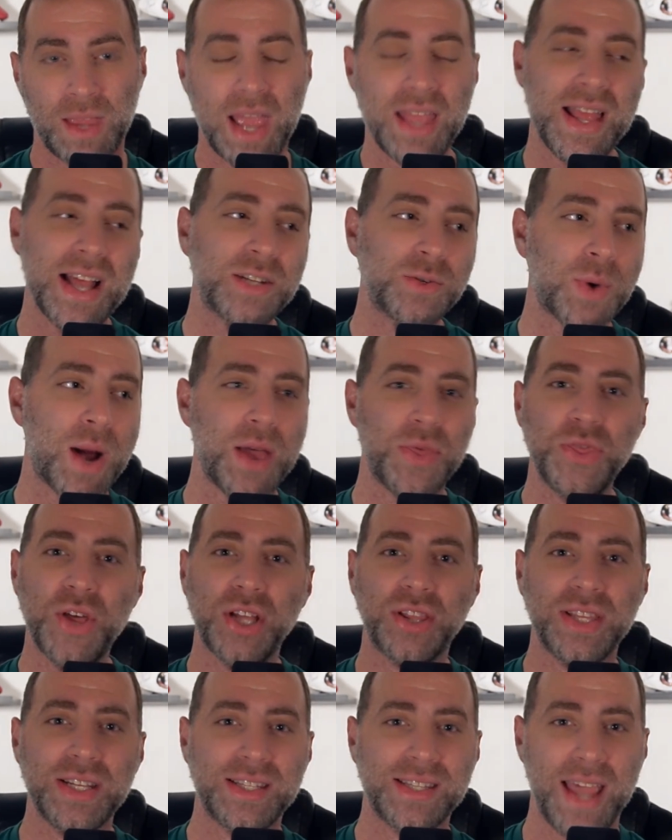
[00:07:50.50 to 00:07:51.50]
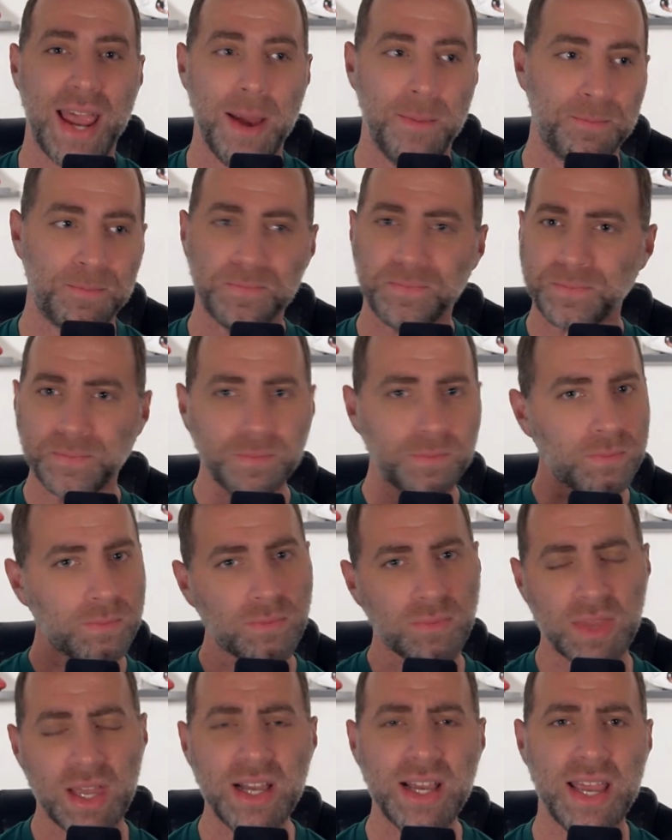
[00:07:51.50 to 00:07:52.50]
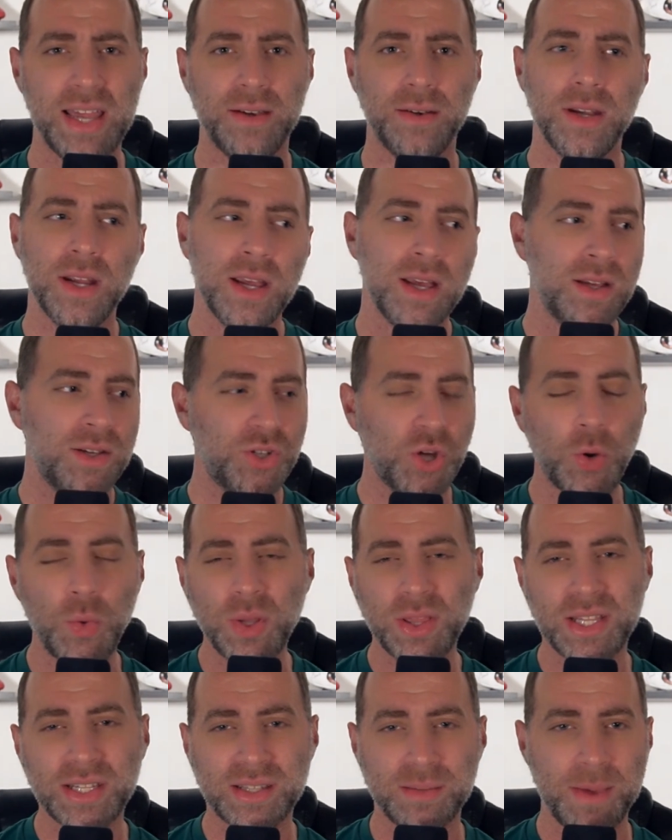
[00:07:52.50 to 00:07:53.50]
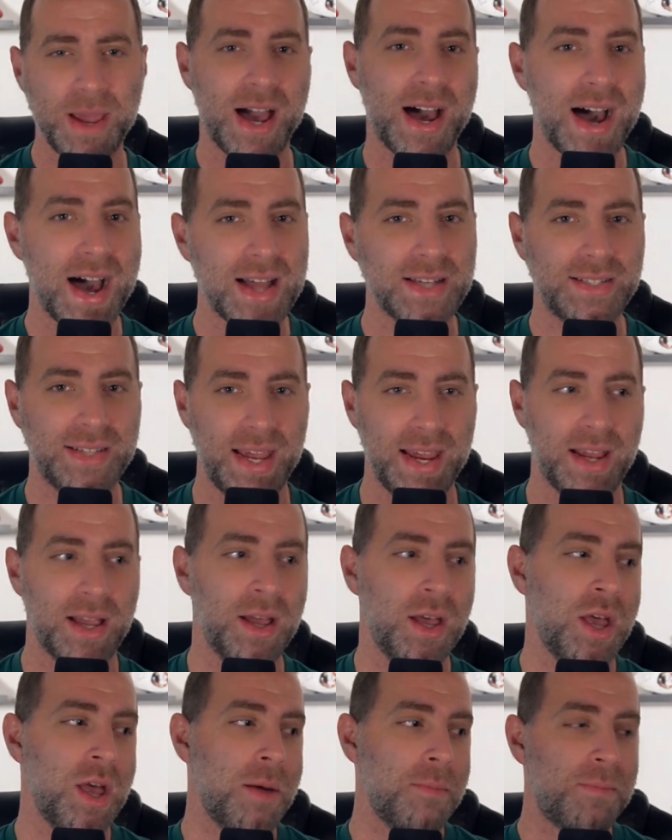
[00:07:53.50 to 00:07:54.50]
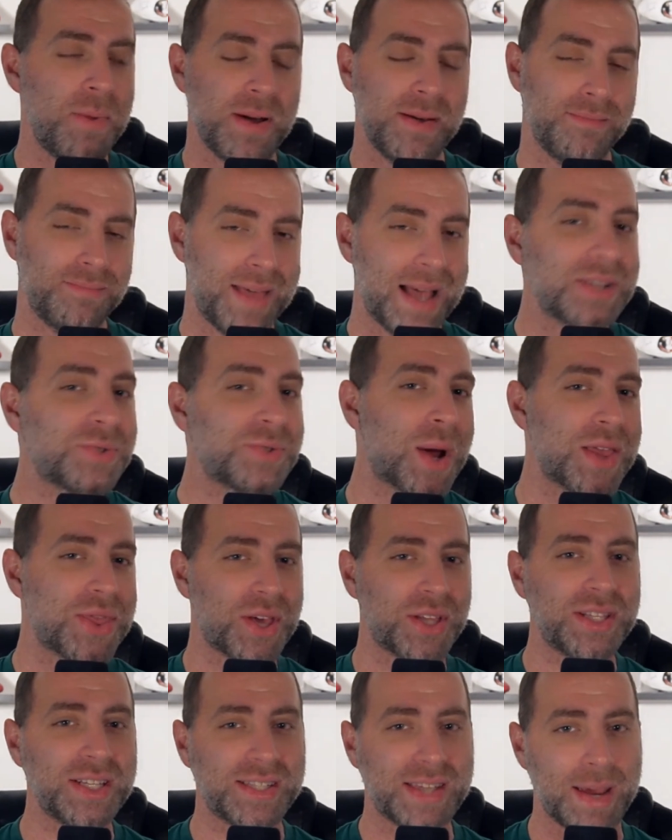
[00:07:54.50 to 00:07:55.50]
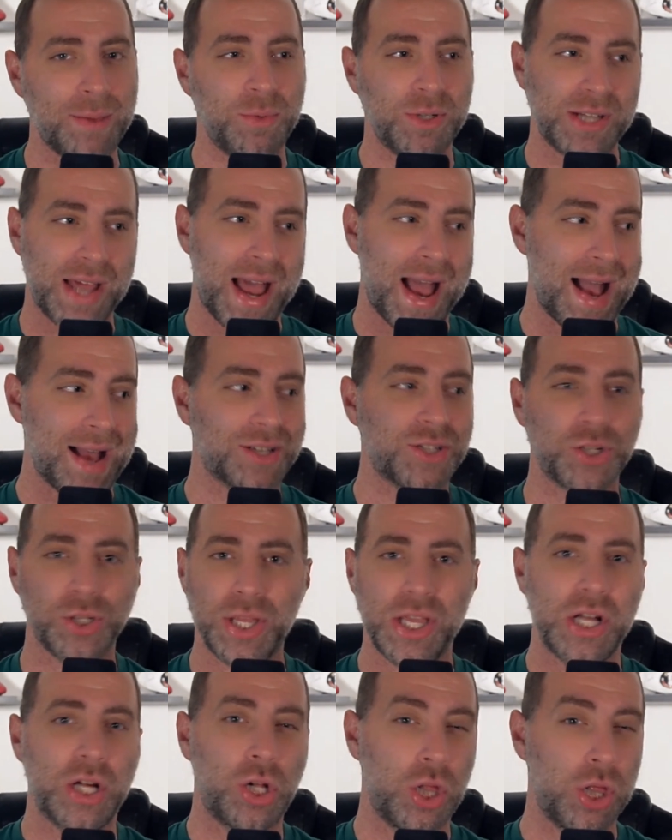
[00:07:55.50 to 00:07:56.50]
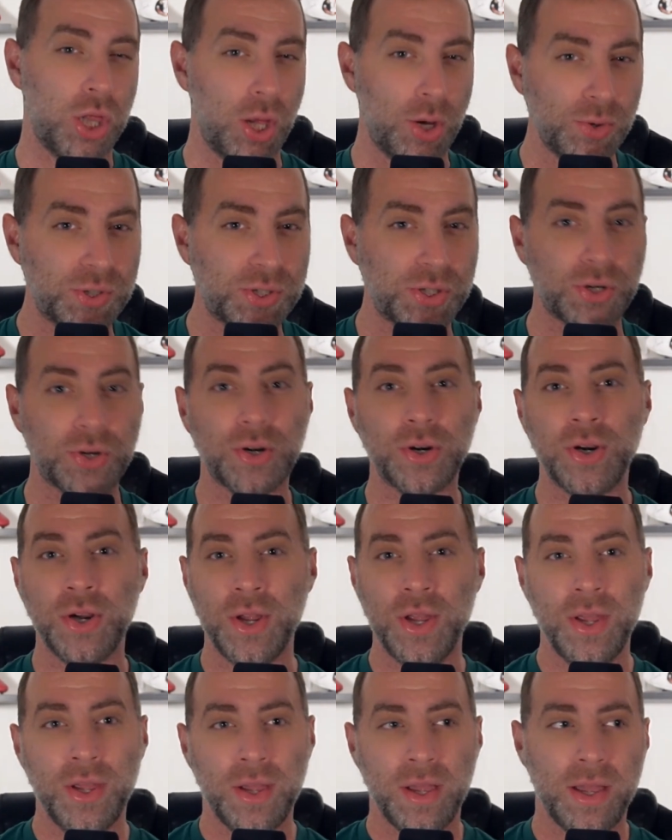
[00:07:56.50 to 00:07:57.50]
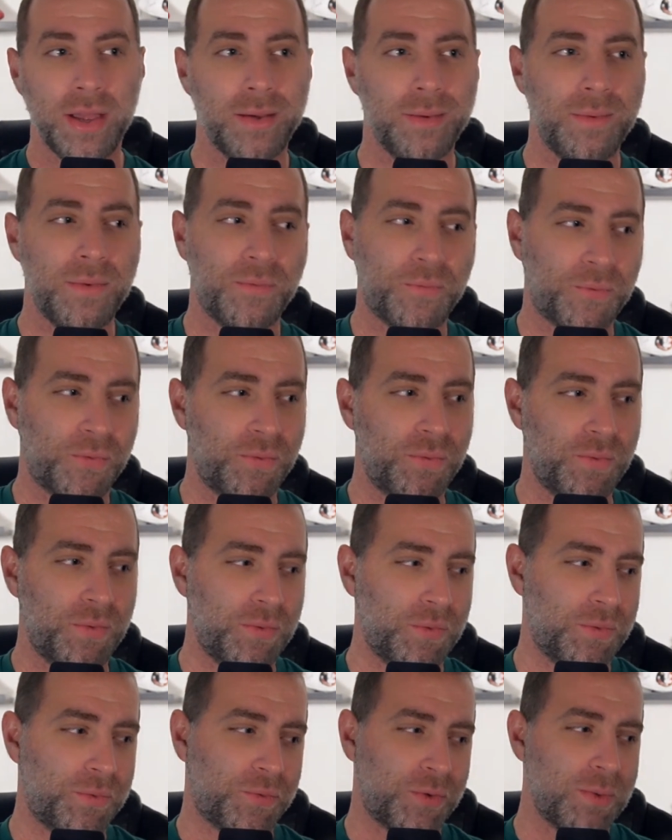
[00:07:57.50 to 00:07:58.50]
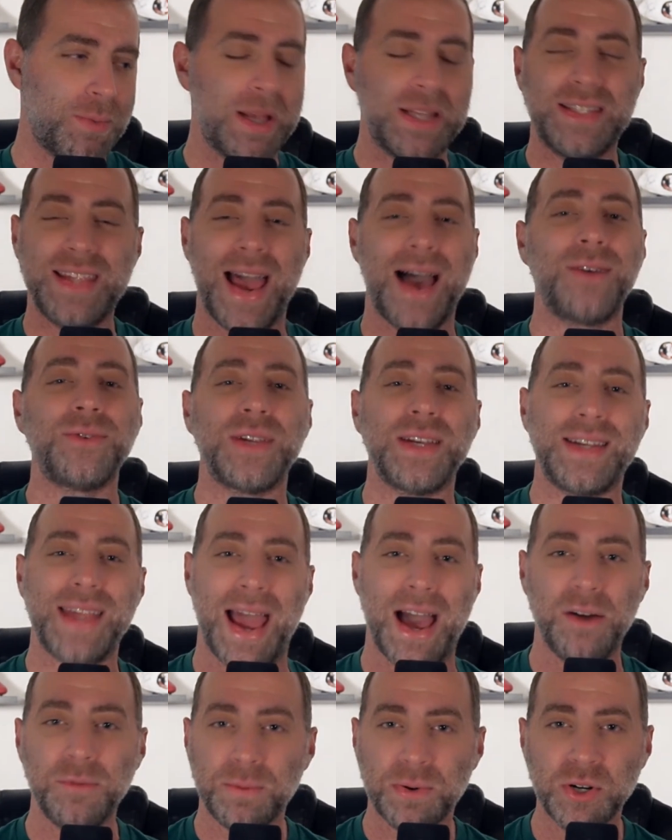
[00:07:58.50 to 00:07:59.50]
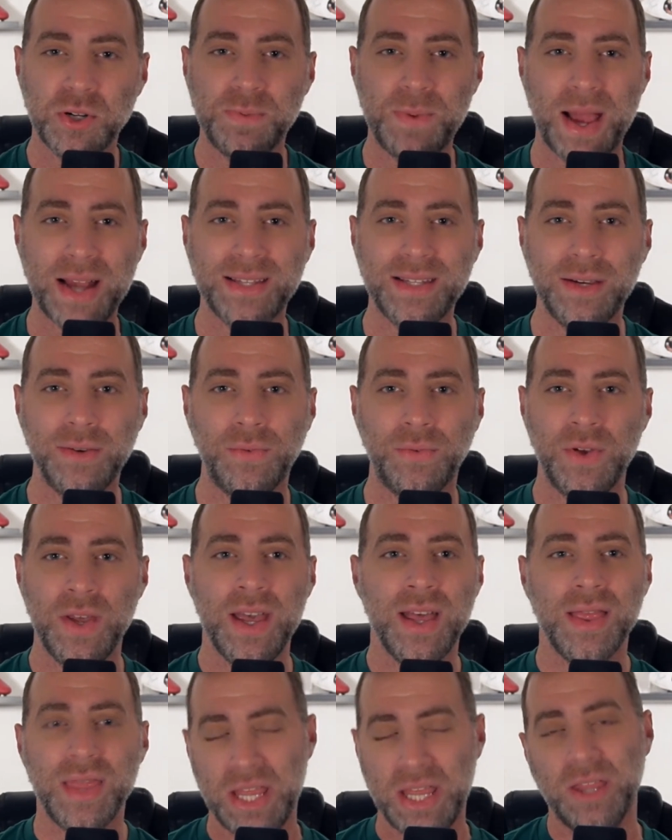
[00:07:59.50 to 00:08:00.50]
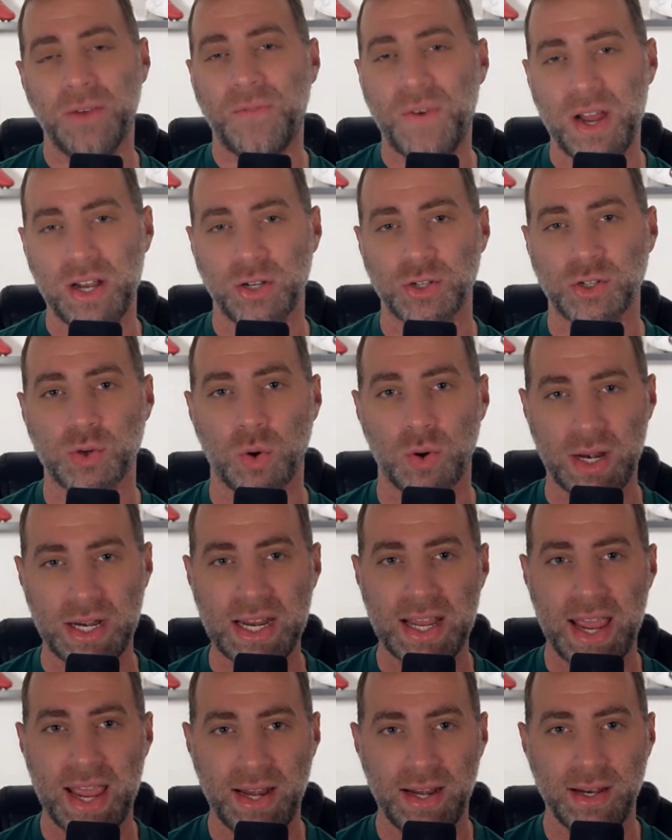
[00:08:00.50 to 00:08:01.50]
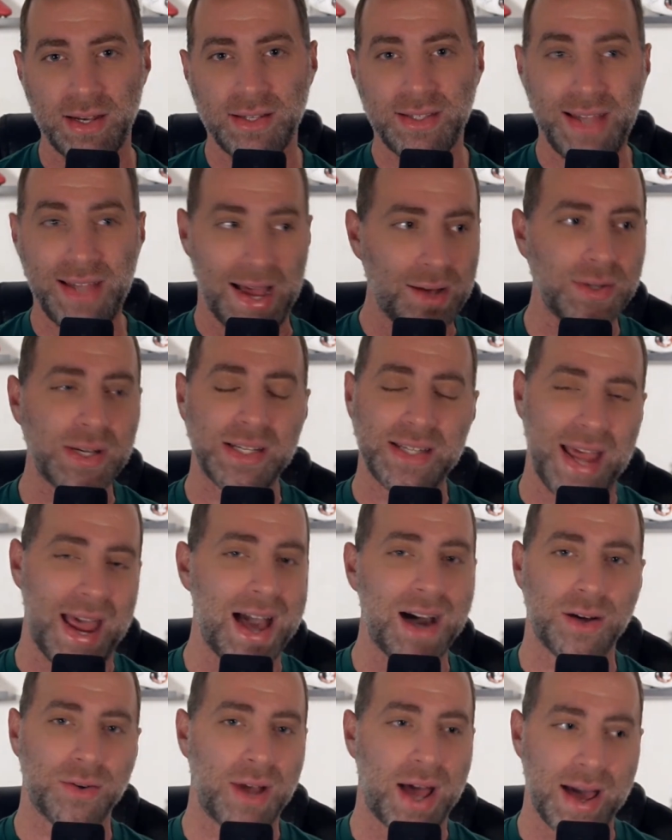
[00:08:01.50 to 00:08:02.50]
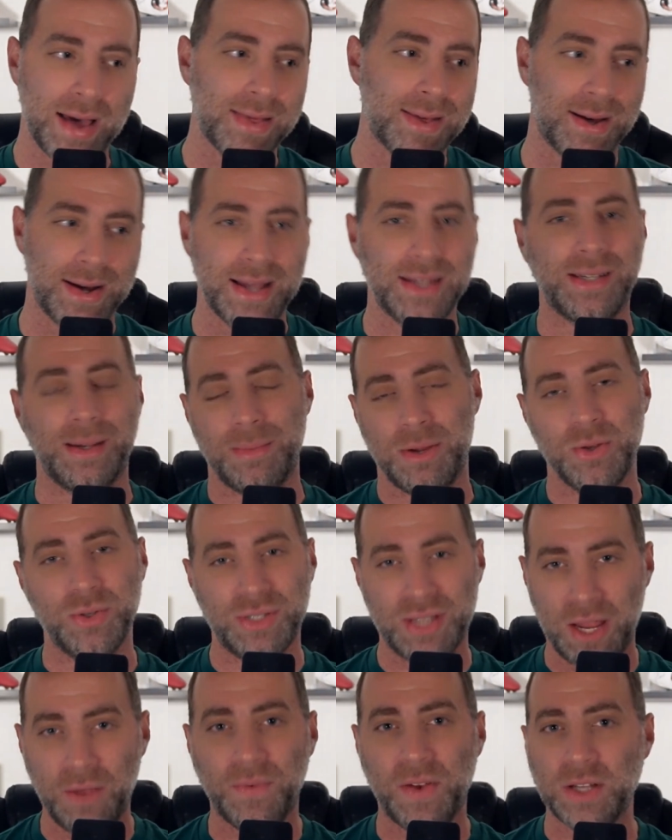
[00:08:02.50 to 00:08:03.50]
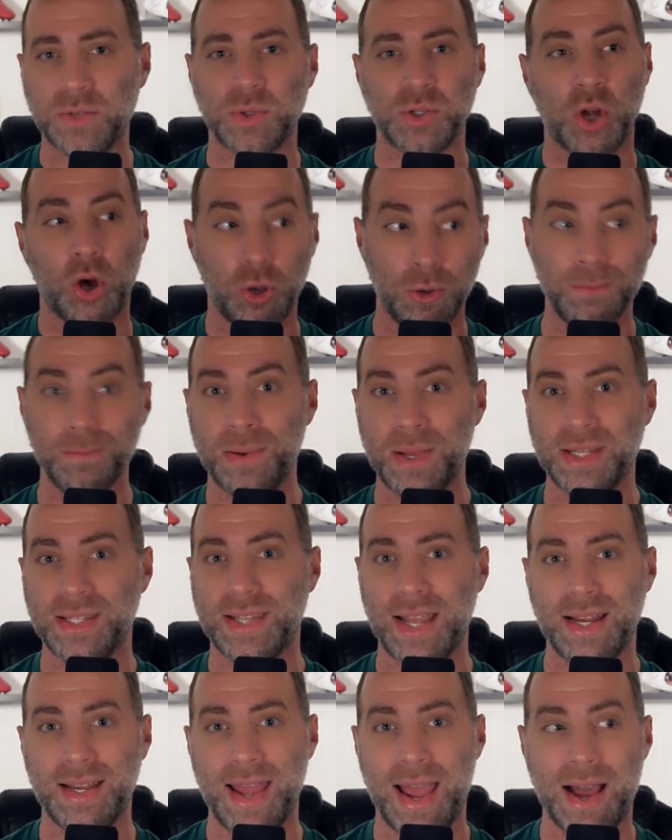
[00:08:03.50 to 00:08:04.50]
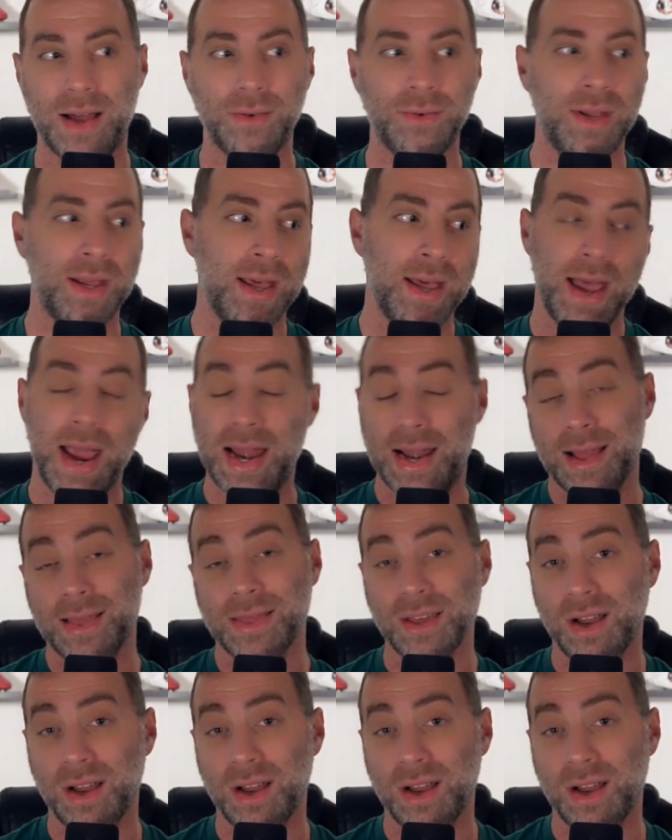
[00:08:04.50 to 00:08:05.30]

And that's where I thought this game, again, don't want this to be a hot take, but that's where I thought this game was actually closer from a down-to-down perspective than the final score indicated. Down-to-down, I thought SMU's defense was holding Penn State down, and I